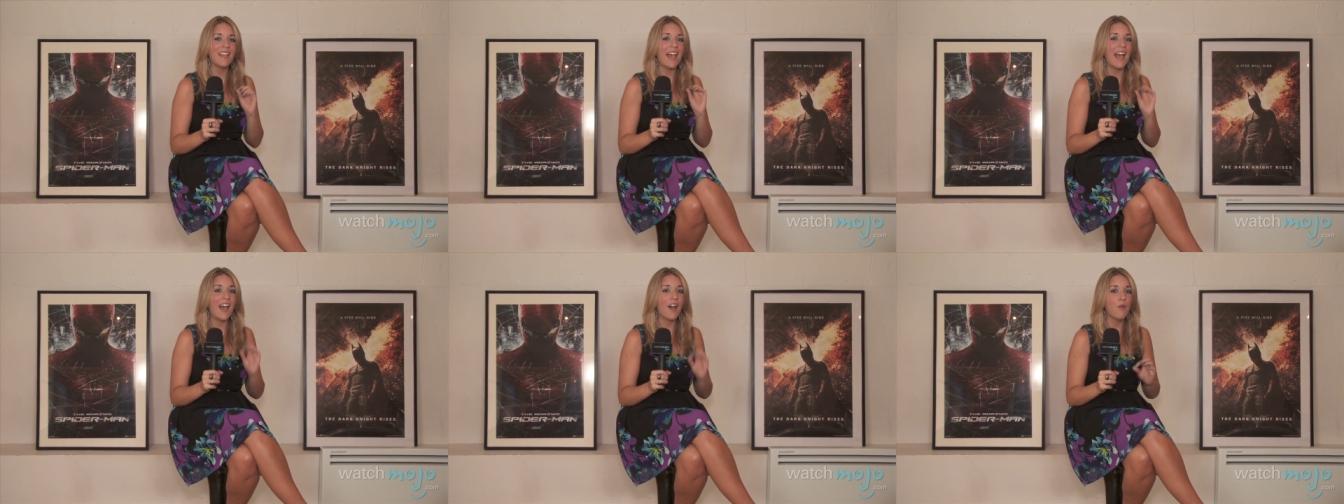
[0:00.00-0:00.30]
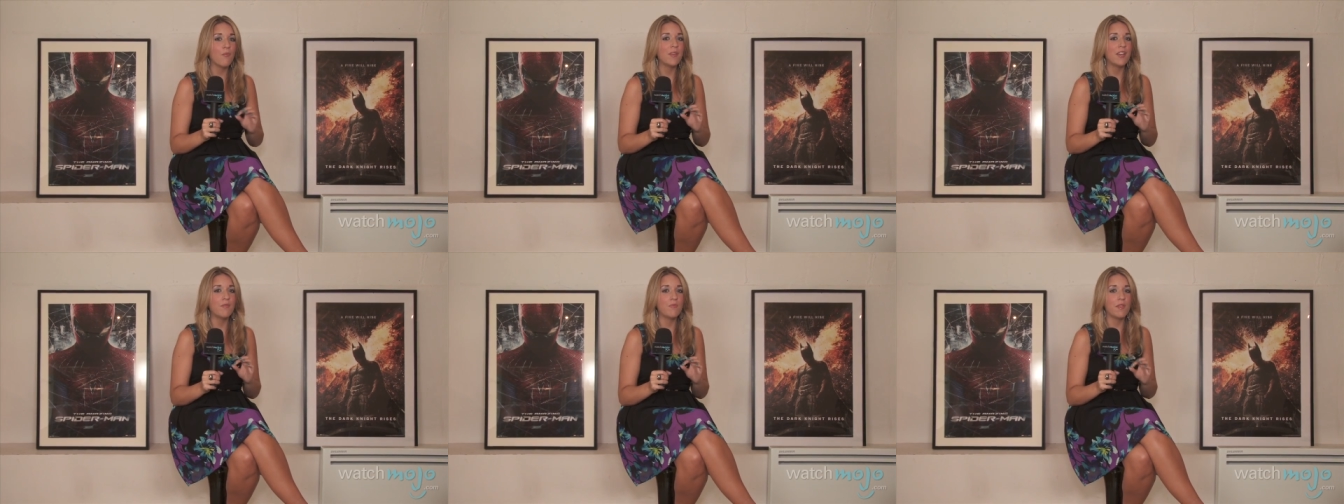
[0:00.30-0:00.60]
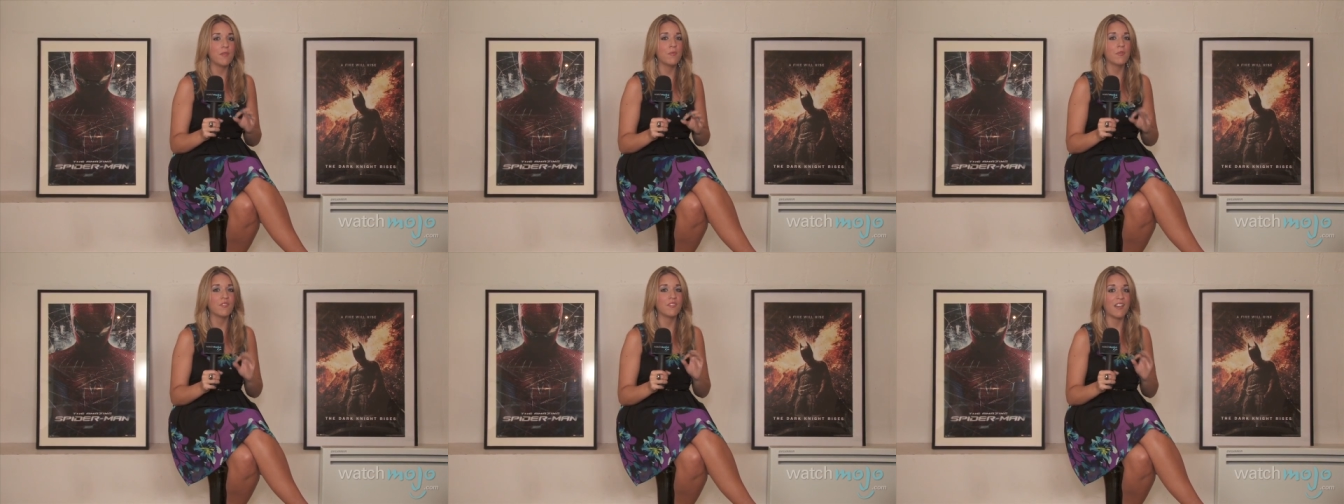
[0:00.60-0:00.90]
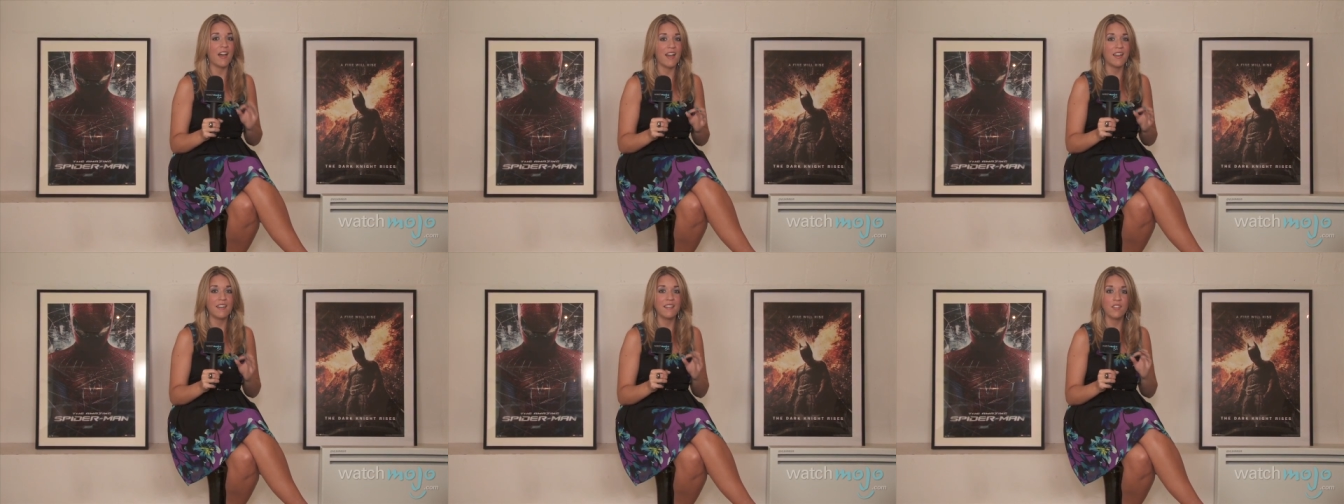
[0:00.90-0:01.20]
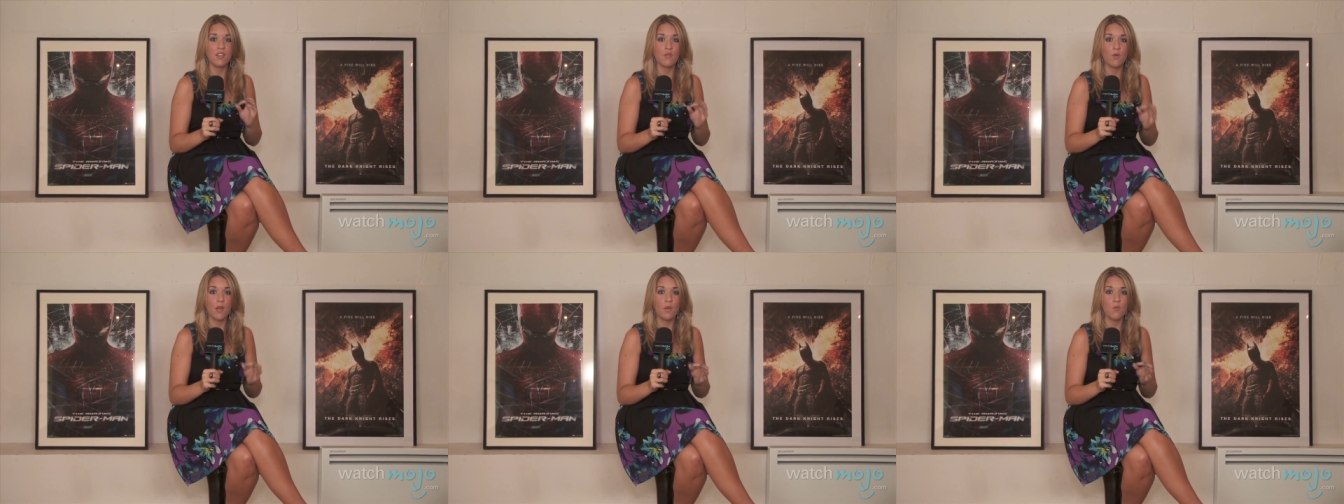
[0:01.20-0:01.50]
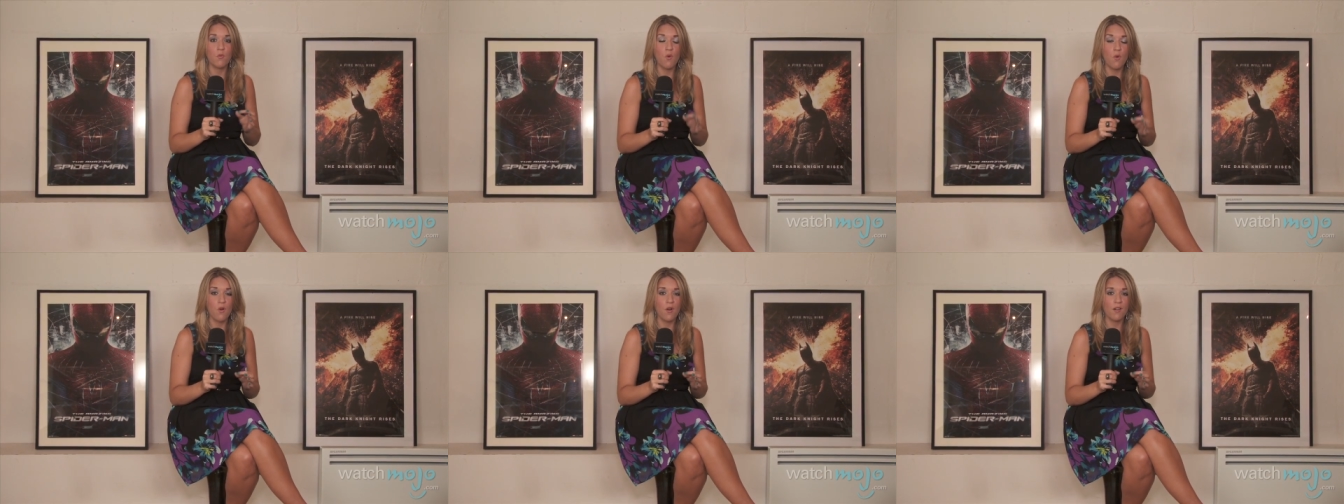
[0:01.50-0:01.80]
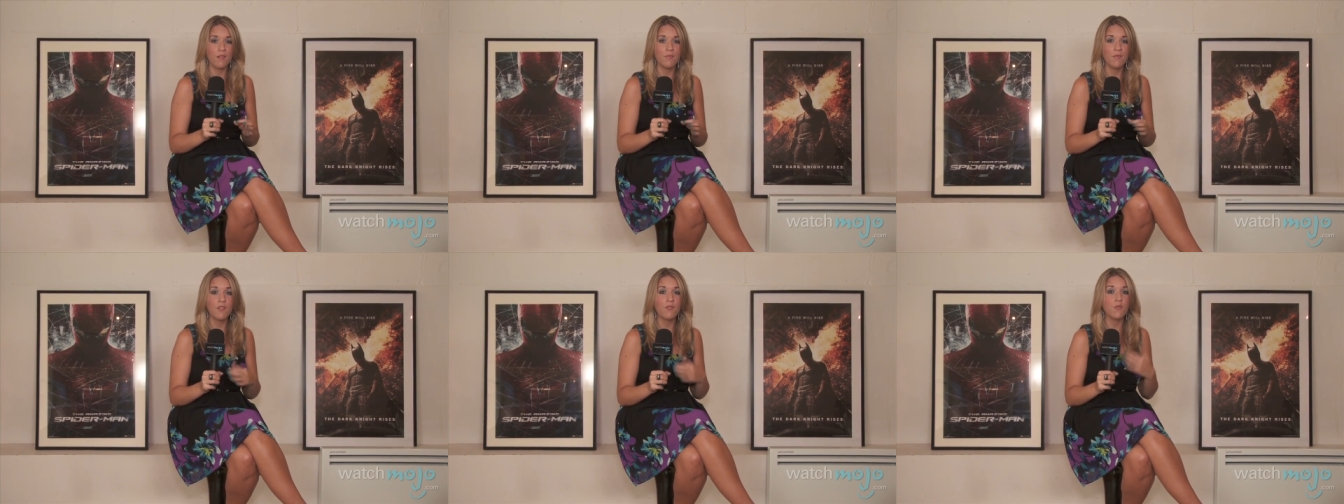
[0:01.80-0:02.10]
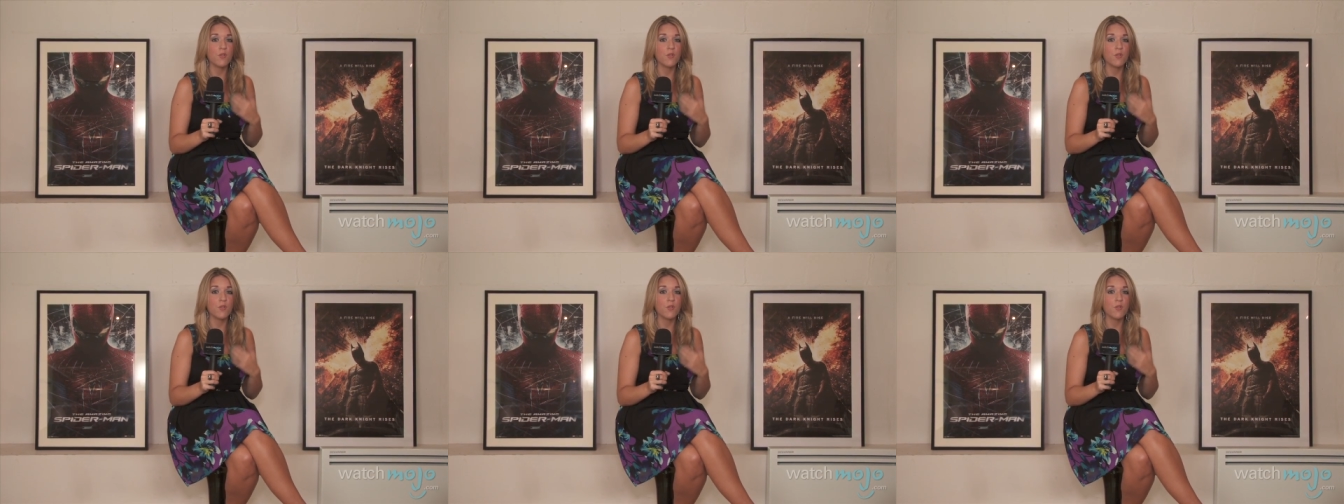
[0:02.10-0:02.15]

how many people died in the Great War,